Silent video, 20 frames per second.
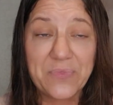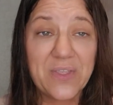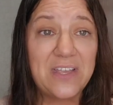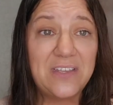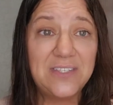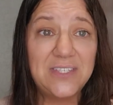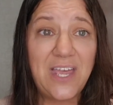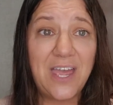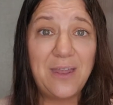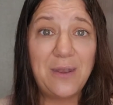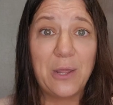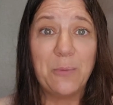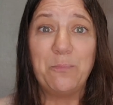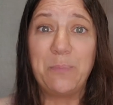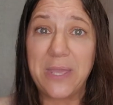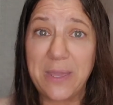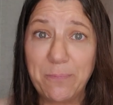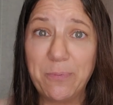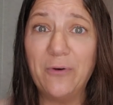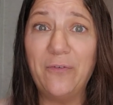is that
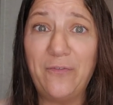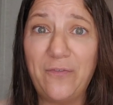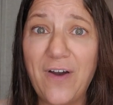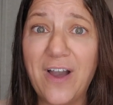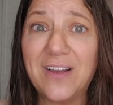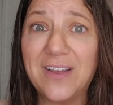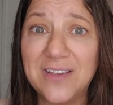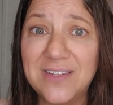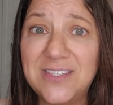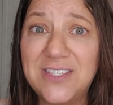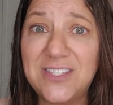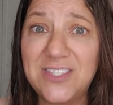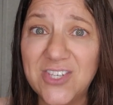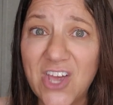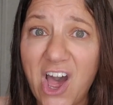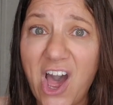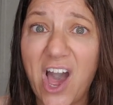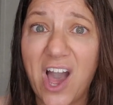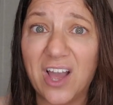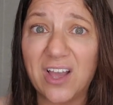people fucking
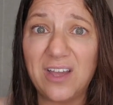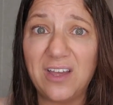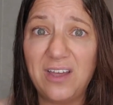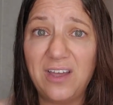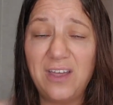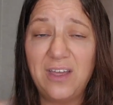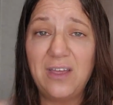suck.